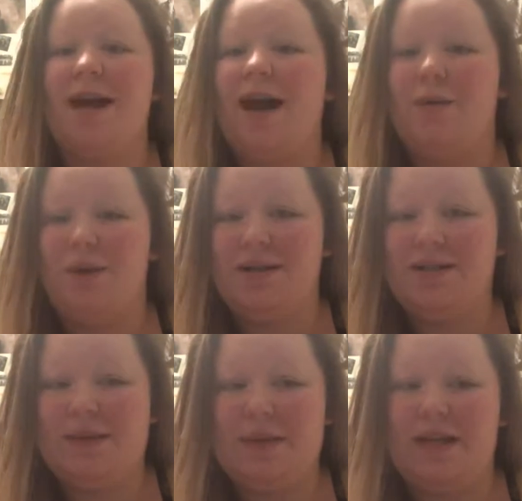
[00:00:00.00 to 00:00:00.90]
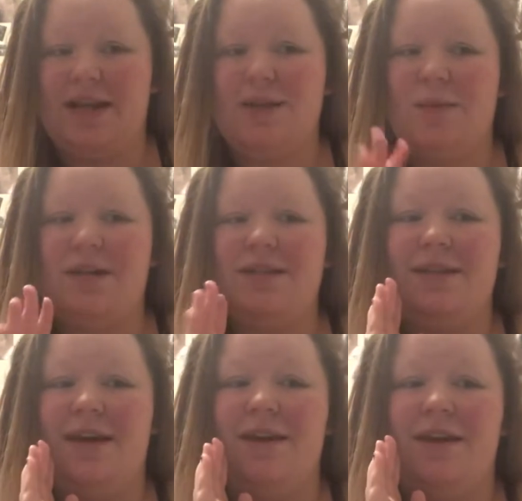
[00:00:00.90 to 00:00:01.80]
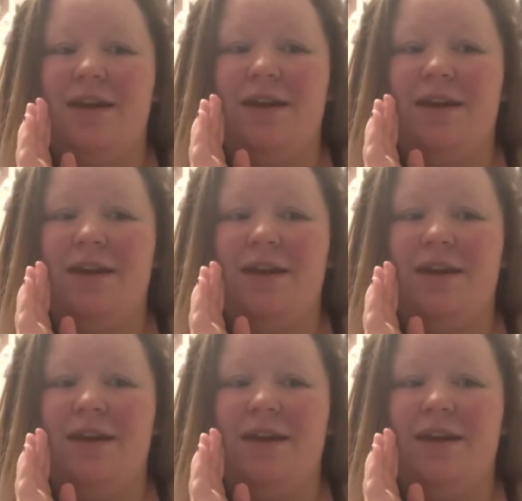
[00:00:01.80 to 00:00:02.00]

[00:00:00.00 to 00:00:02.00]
I wanted to be, not the person that